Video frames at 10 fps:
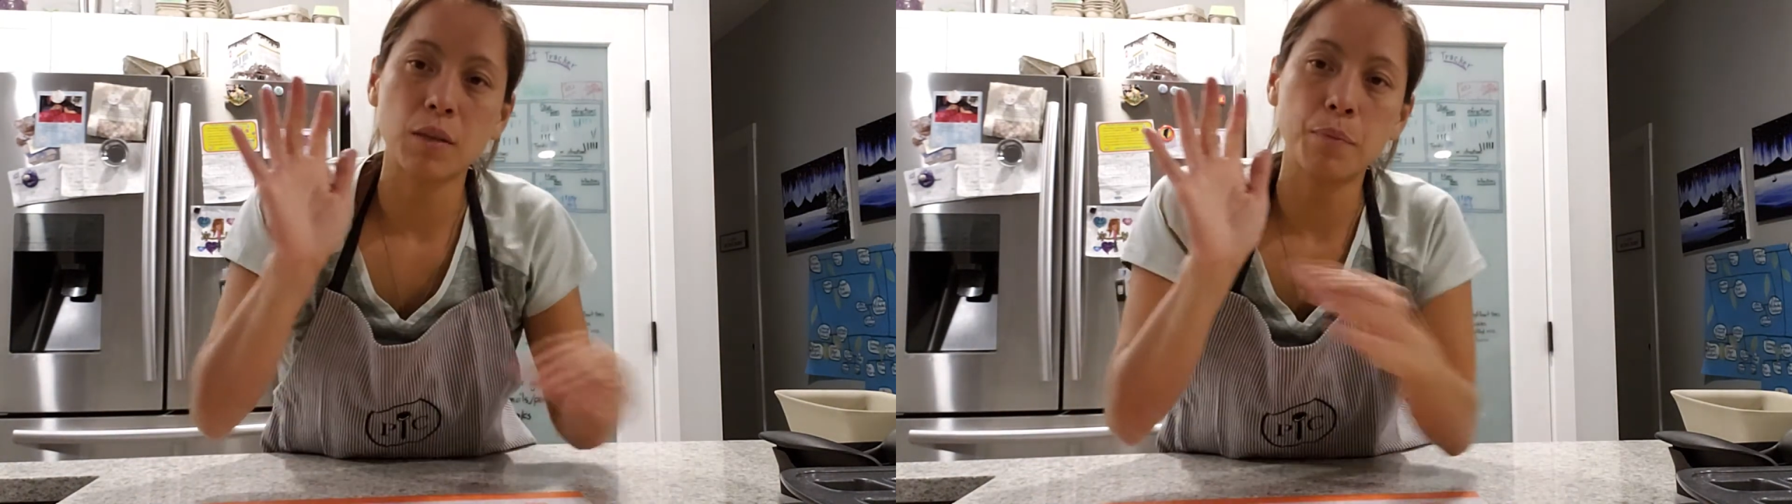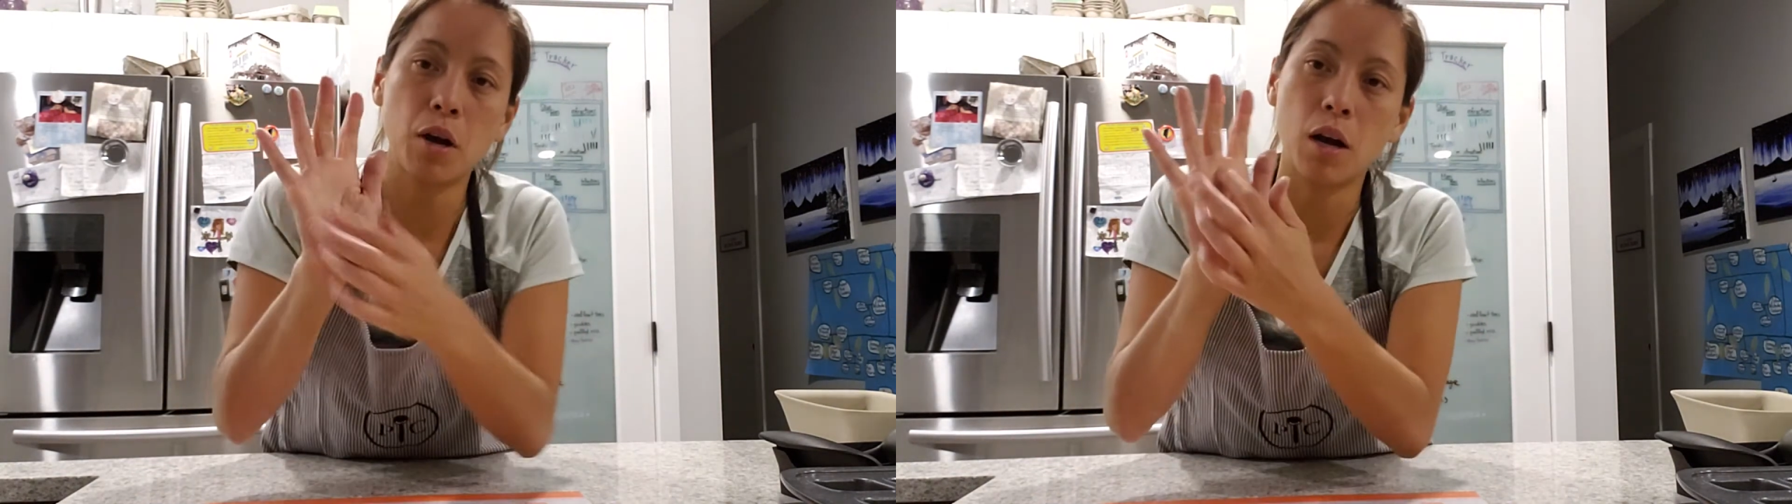
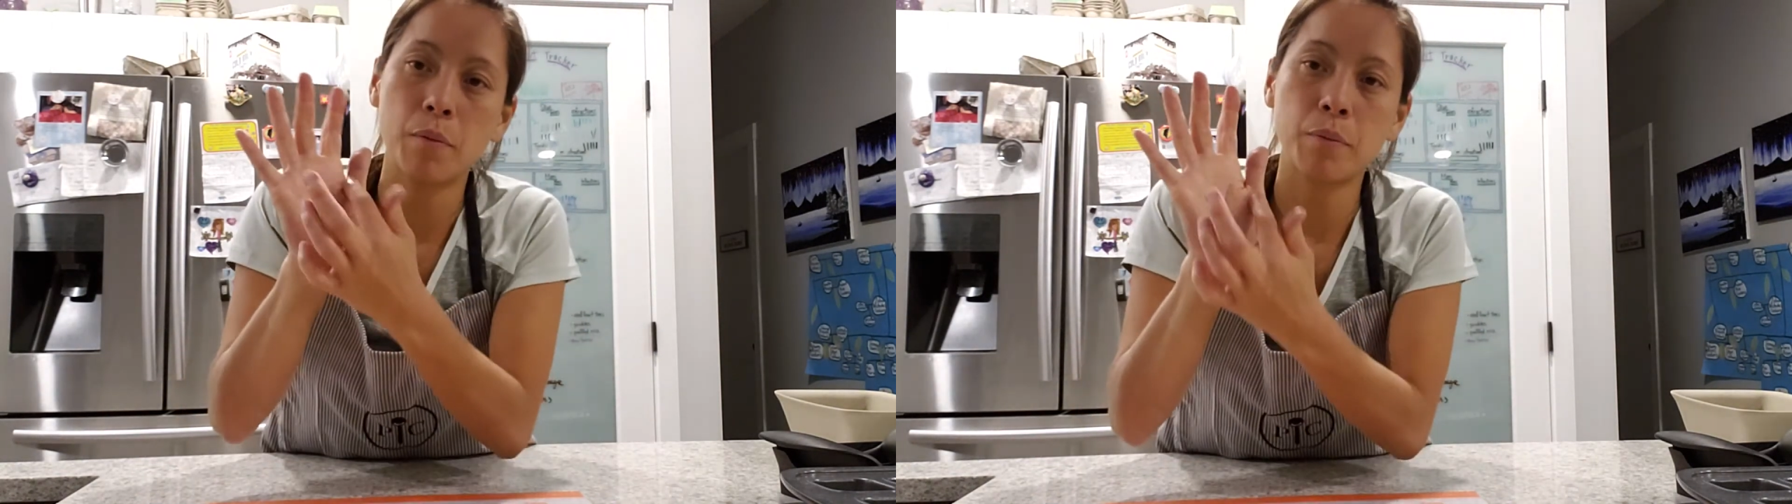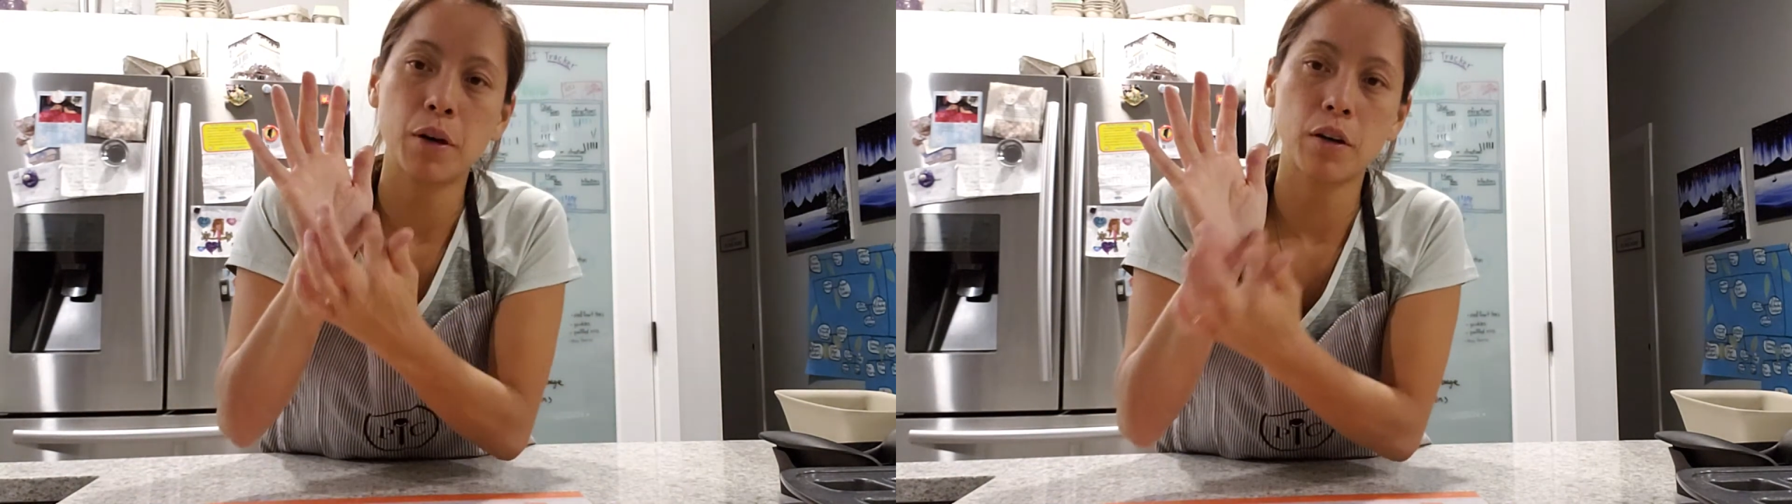
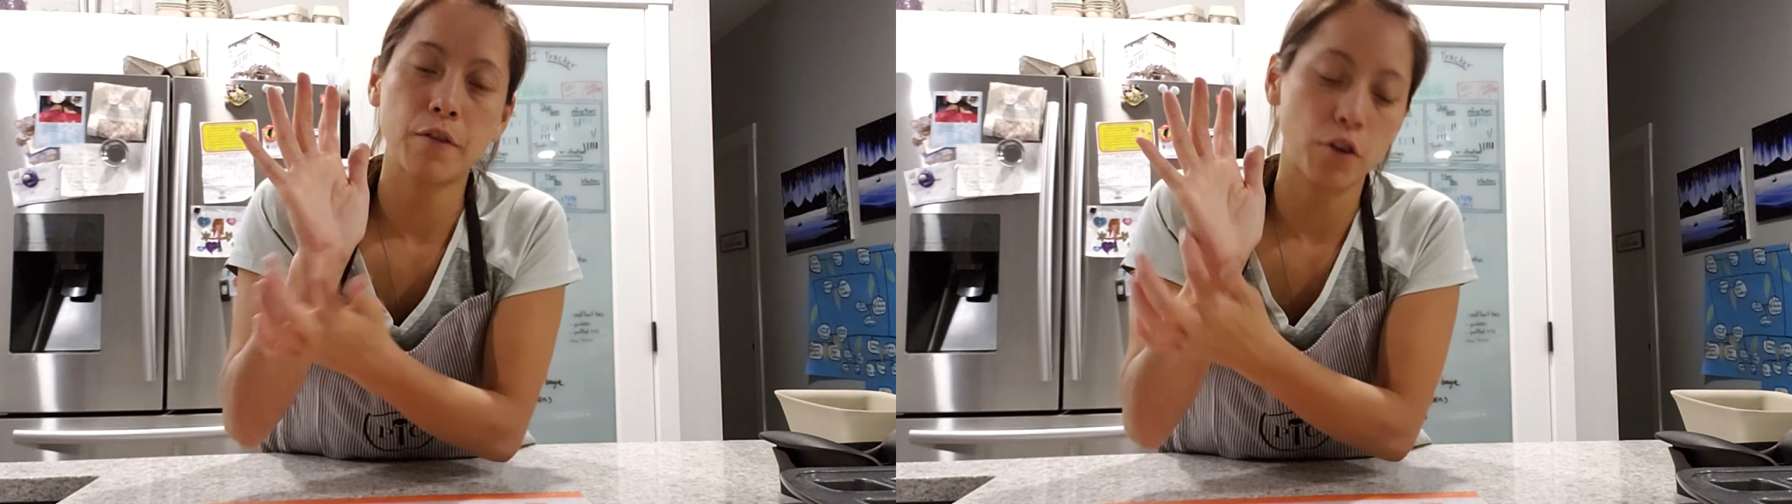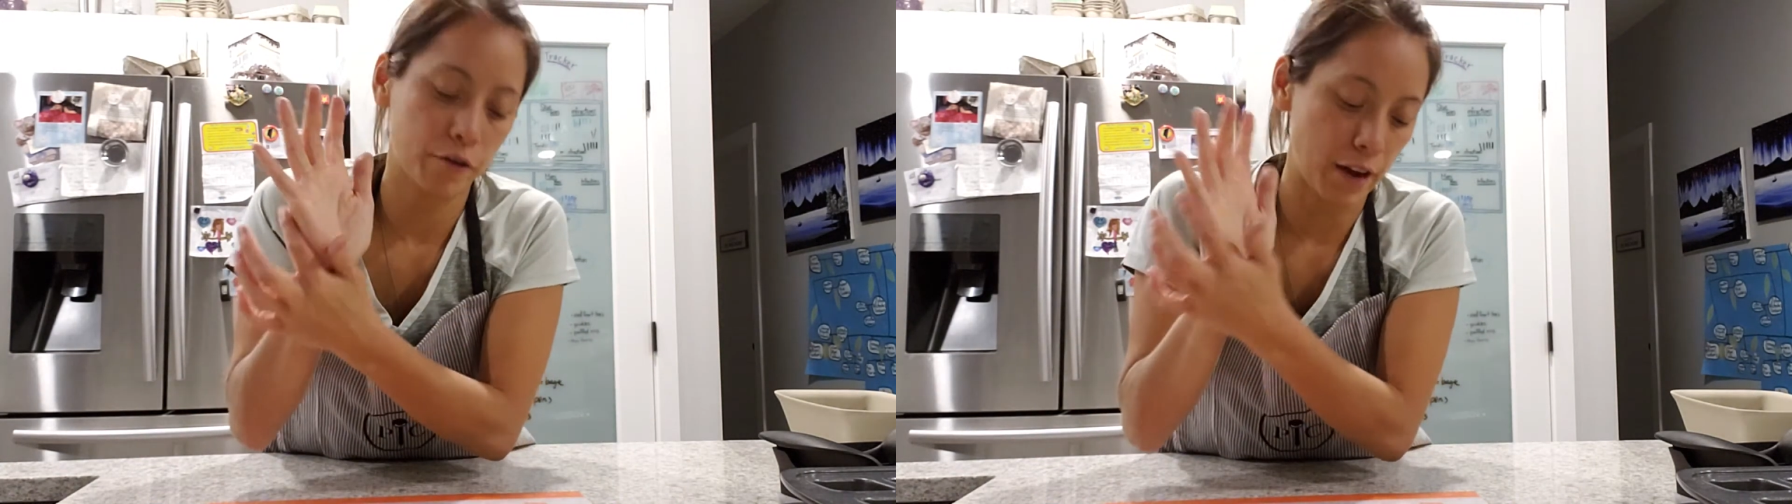palm part
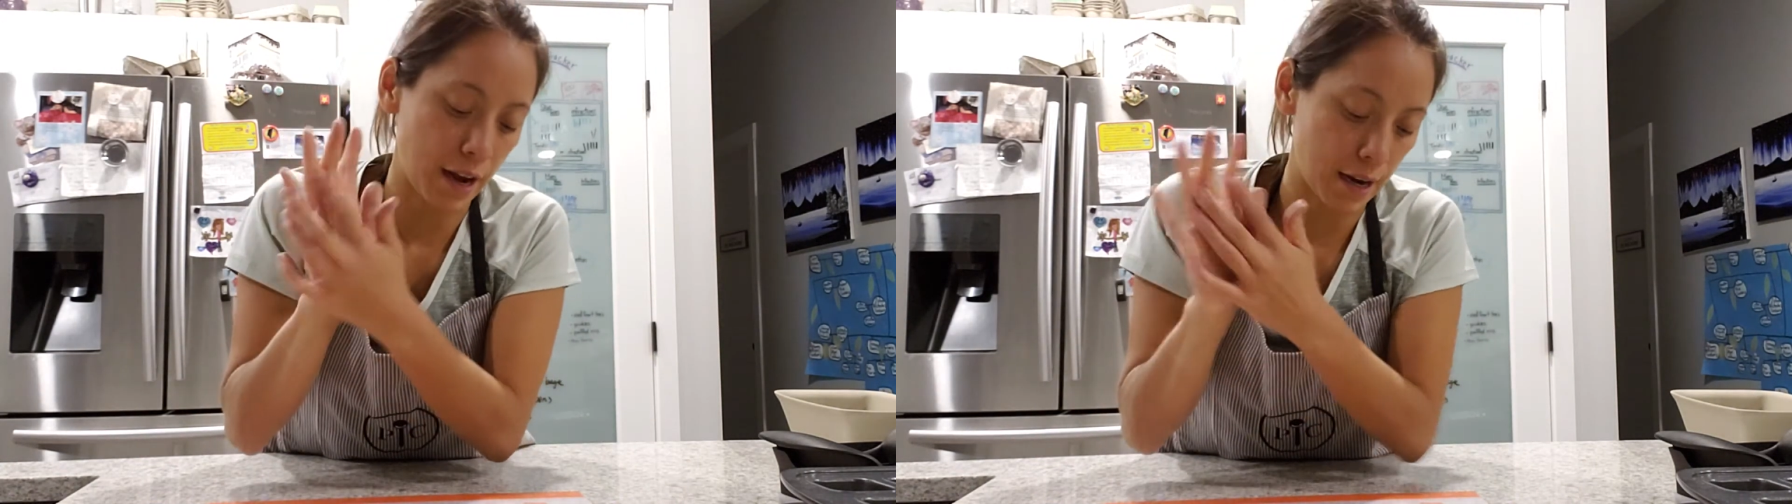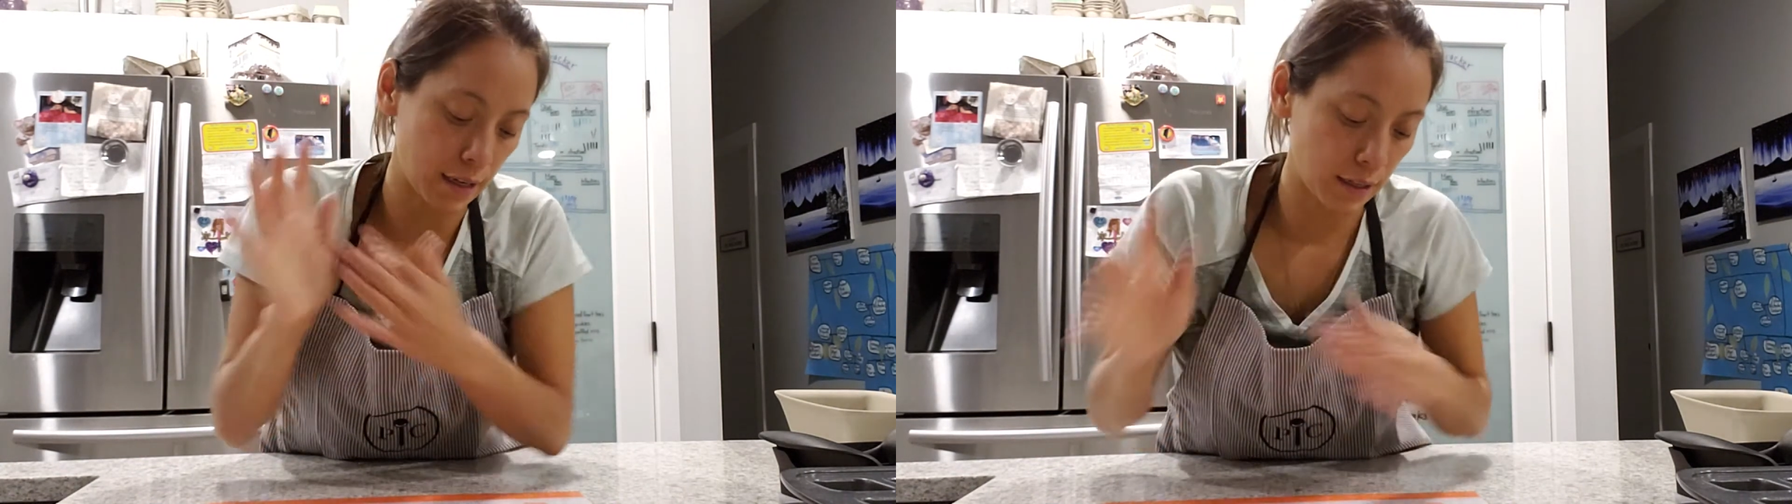of your
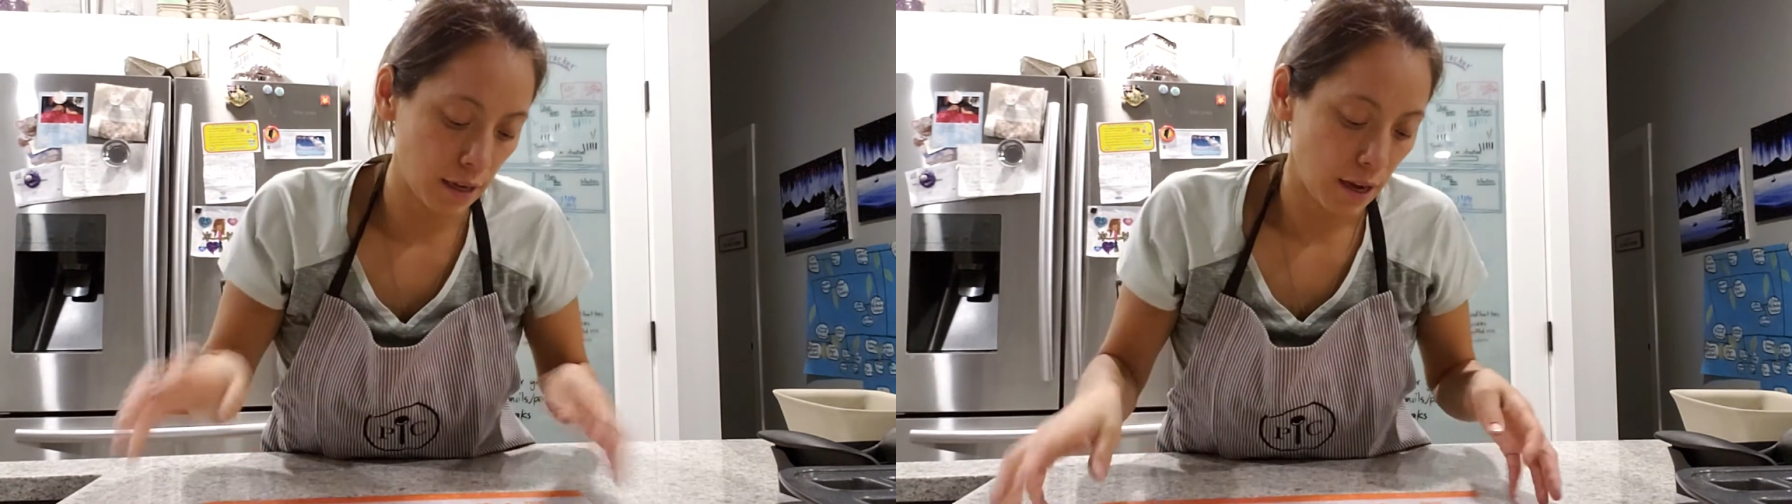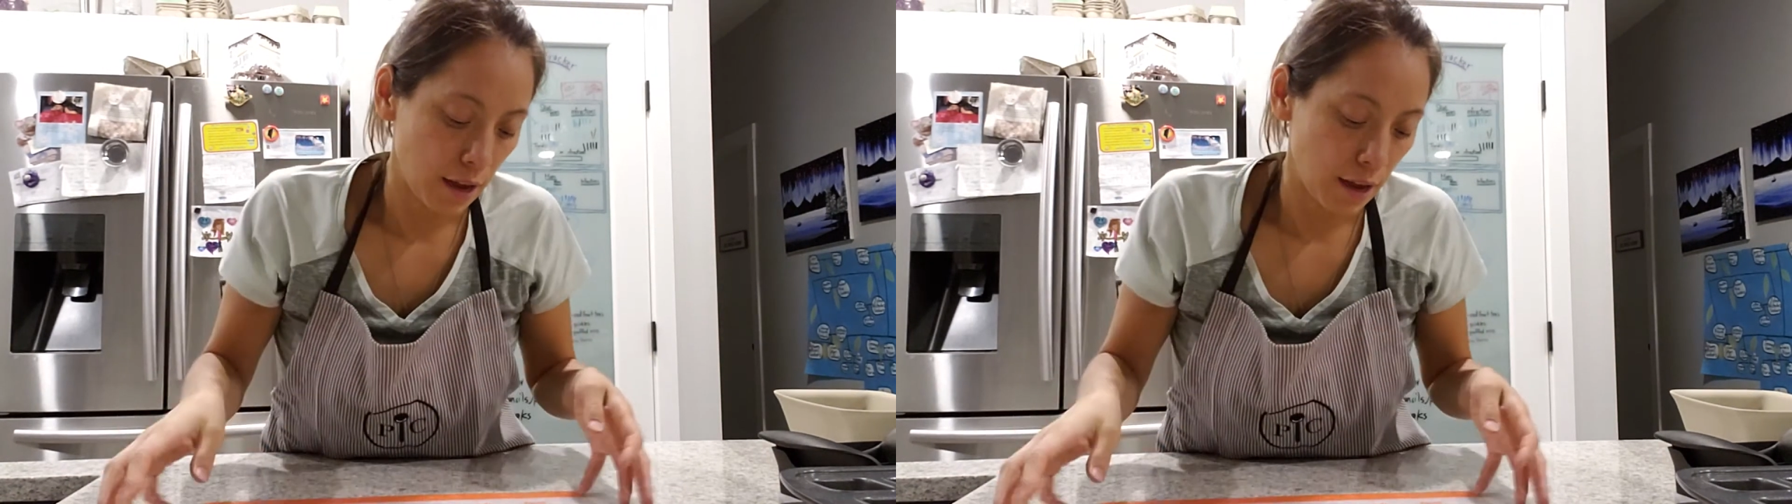hand,